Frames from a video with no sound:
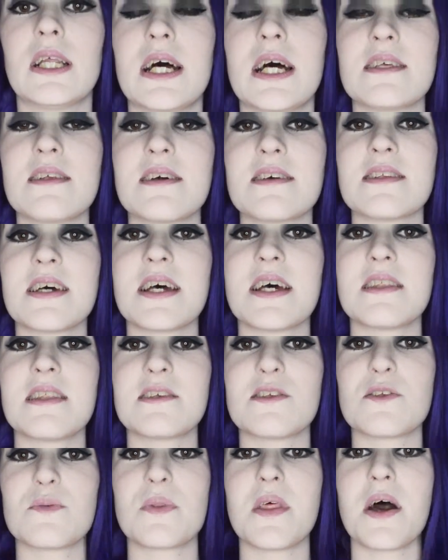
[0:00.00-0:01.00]
as I said, this
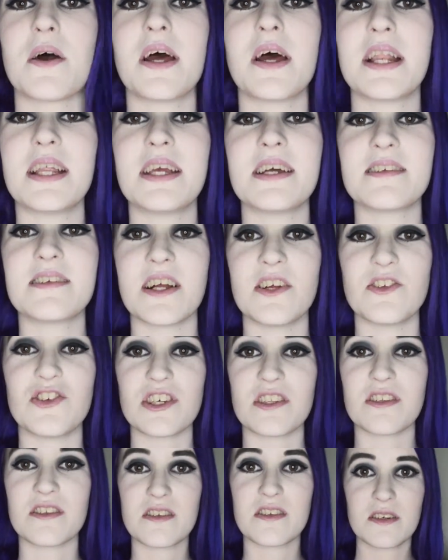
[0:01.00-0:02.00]
is without any
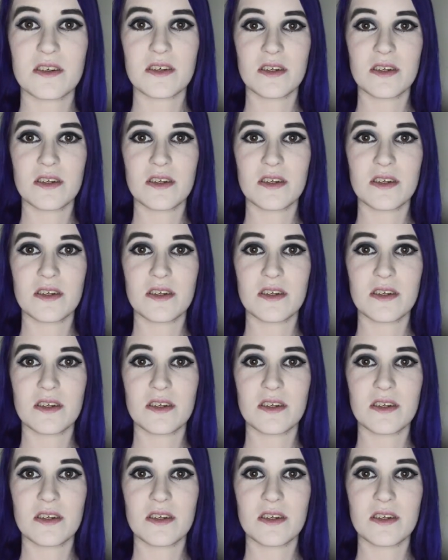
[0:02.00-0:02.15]
extensions.